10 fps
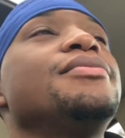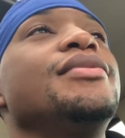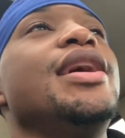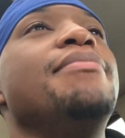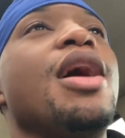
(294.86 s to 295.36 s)

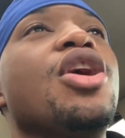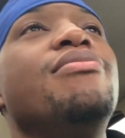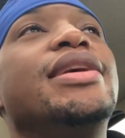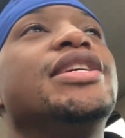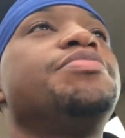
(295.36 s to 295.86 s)
Yeah, I'm not gonna
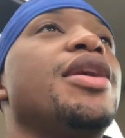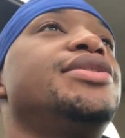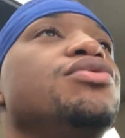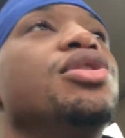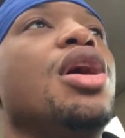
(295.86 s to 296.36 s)
make this part
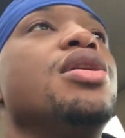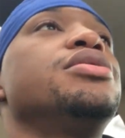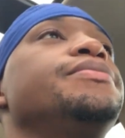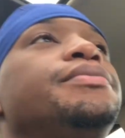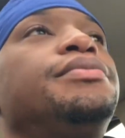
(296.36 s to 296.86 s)
too
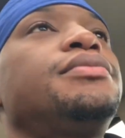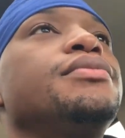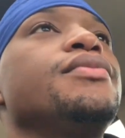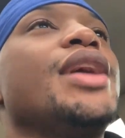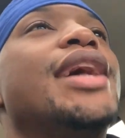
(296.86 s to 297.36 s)
long.
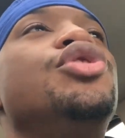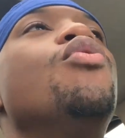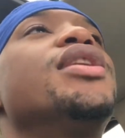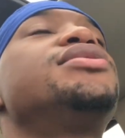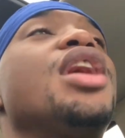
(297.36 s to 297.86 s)
I do
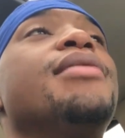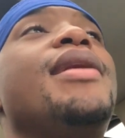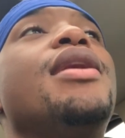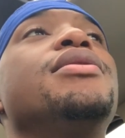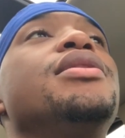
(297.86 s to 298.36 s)
want to talk
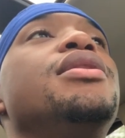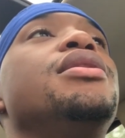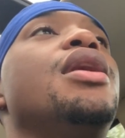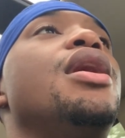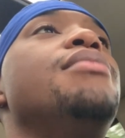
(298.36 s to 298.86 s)
about
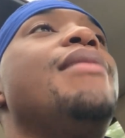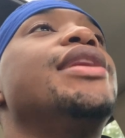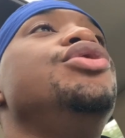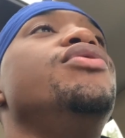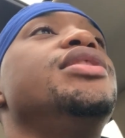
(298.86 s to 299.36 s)
my
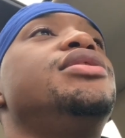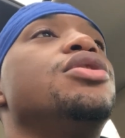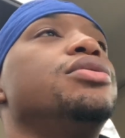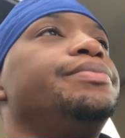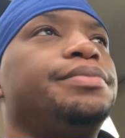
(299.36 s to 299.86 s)
unit
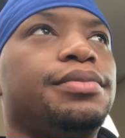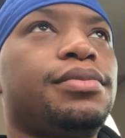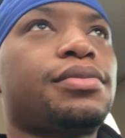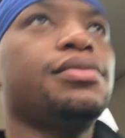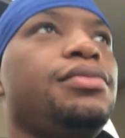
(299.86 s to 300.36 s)
though.
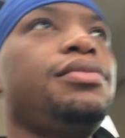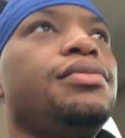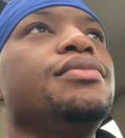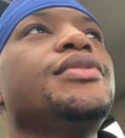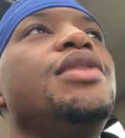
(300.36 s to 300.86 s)

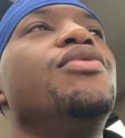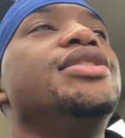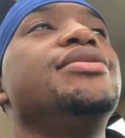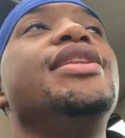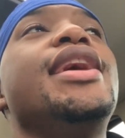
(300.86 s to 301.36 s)

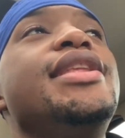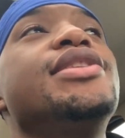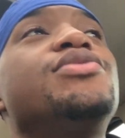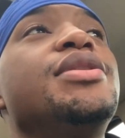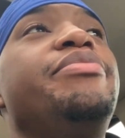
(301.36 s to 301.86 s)
and
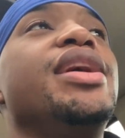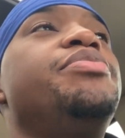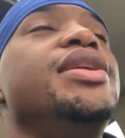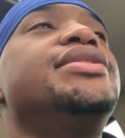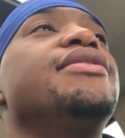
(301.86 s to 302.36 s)
this was a
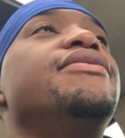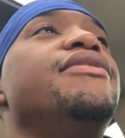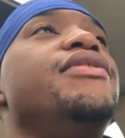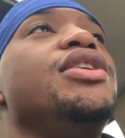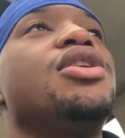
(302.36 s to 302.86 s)
big piece of
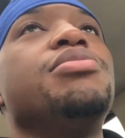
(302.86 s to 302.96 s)
the video.